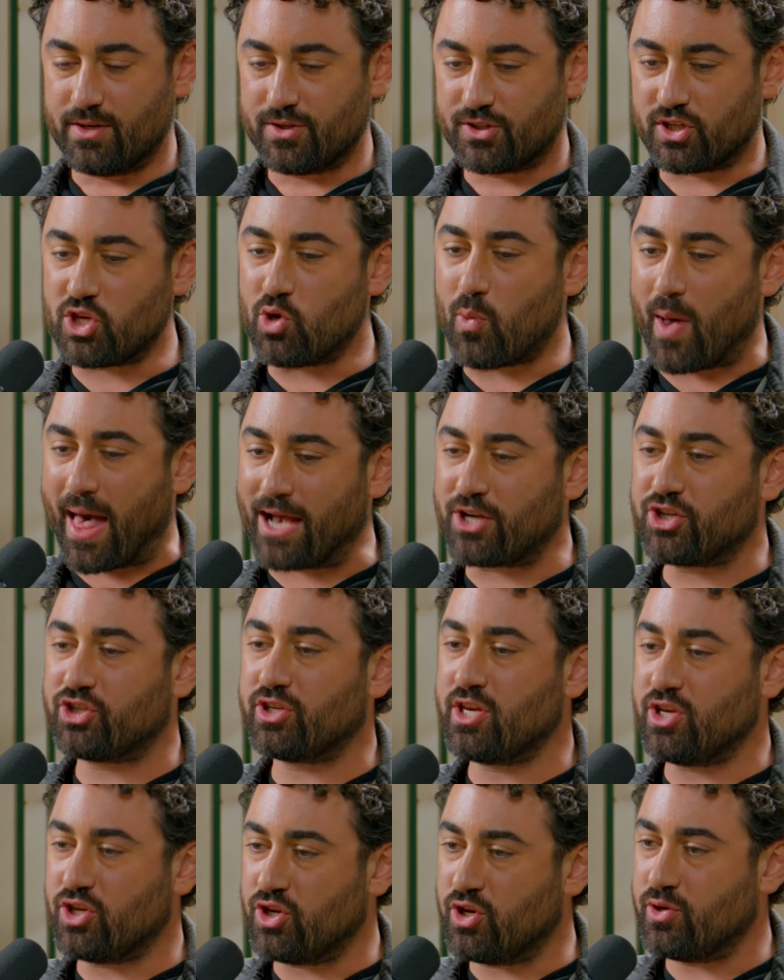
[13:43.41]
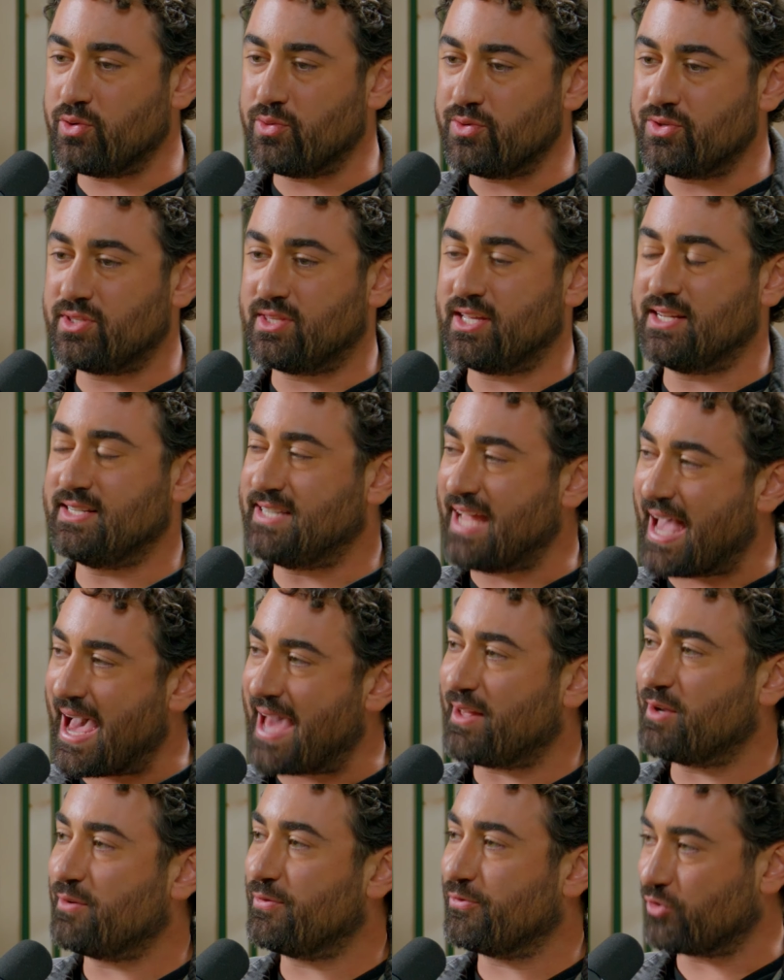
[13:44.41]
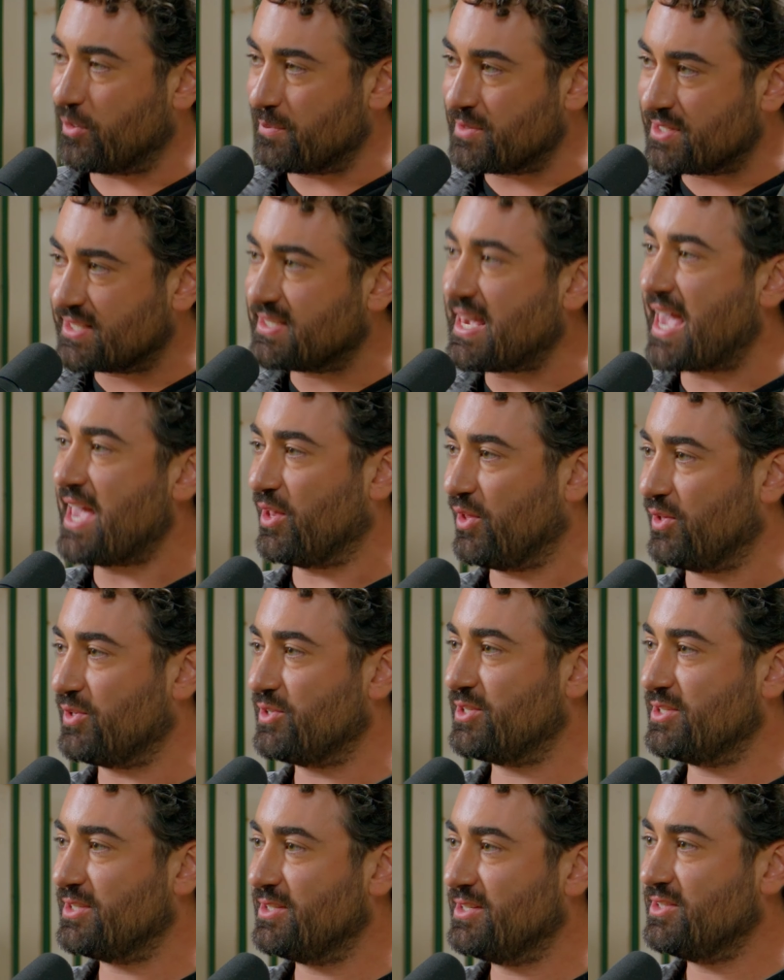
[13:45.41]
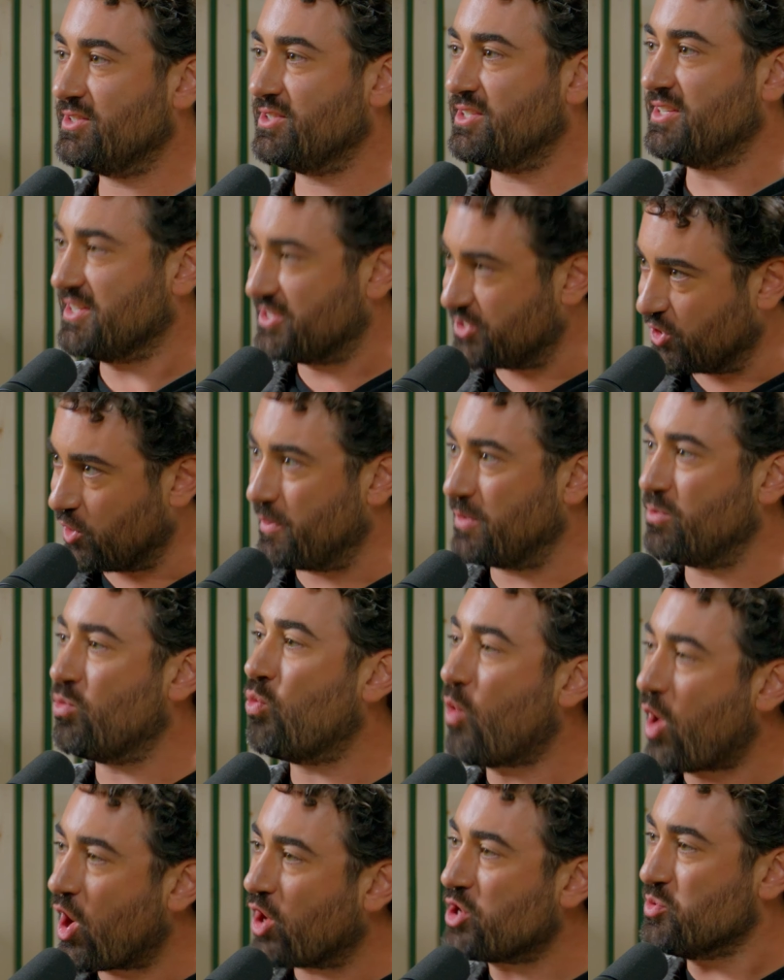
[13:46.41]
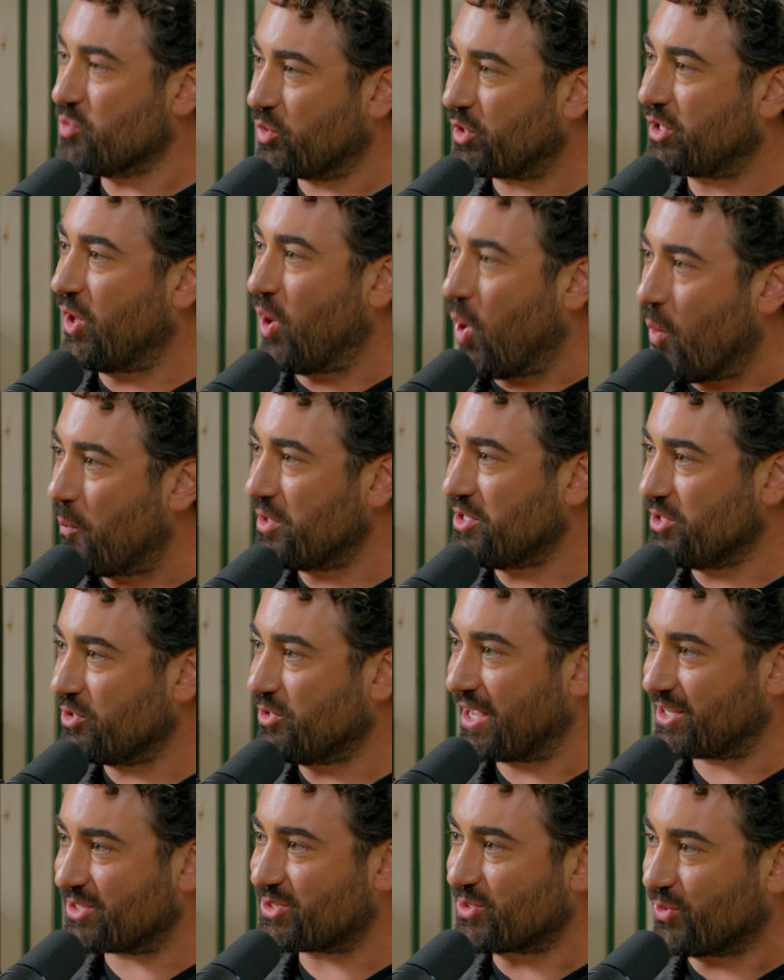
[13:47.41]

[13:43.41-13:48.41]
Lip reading: So you actually used the data from sales to determine where you were going to open your next